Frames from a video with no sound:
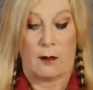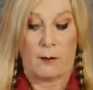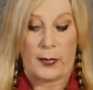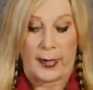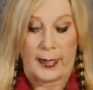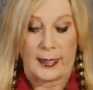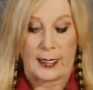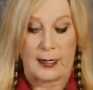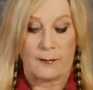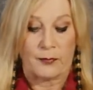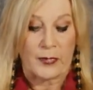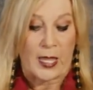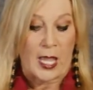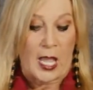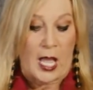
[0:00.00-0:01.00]
body.
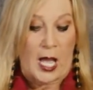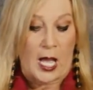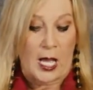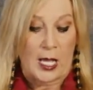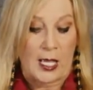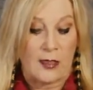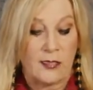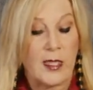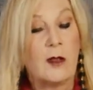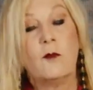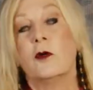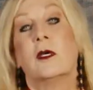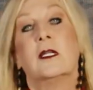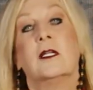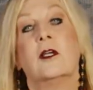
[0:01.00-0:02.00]
And then
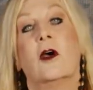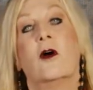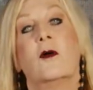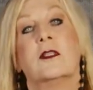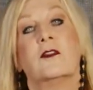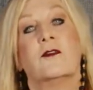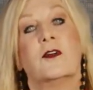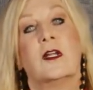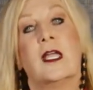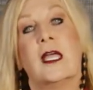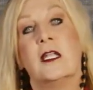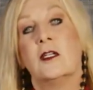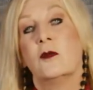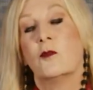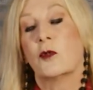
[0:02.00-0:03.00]
we're going to go at the very
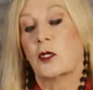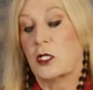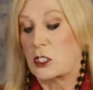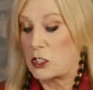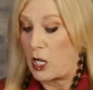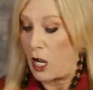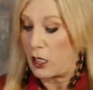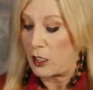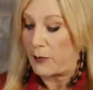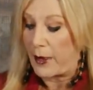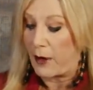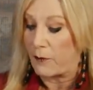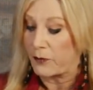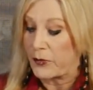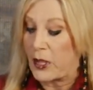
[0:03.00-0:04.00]
end, and we're going to talk
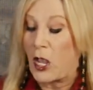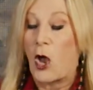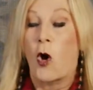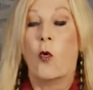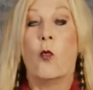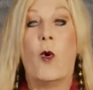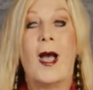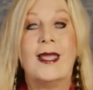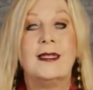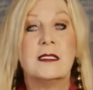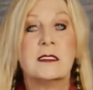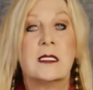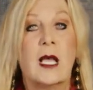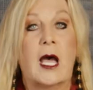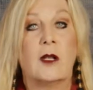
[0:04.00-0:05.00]
about why
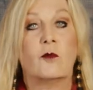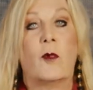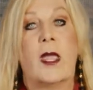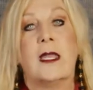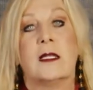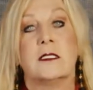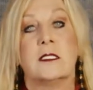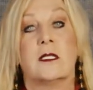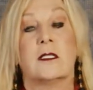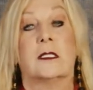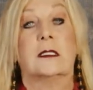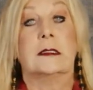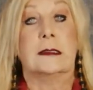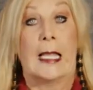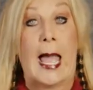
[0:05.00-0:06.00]
does God wait until the
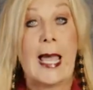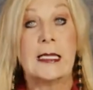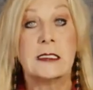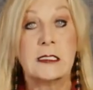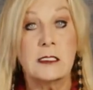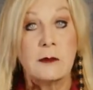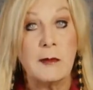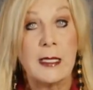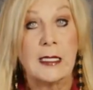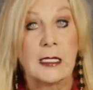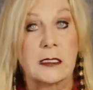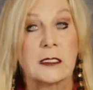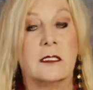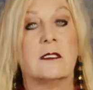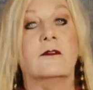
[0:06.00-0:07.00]
last
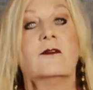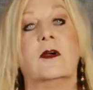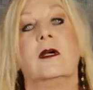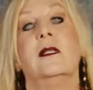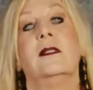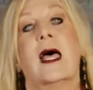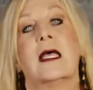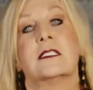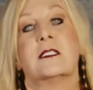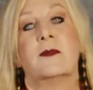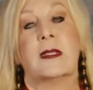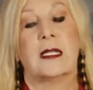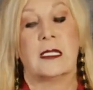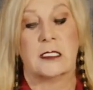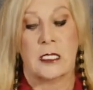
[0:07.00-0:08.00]
minute, the very last
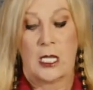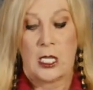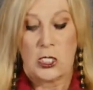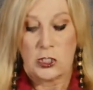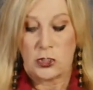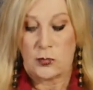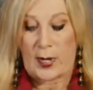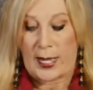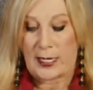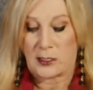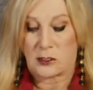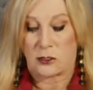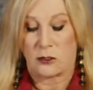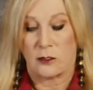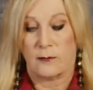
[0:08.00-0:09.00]
minute, to
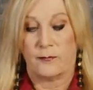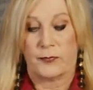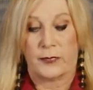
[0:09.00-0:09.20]
answer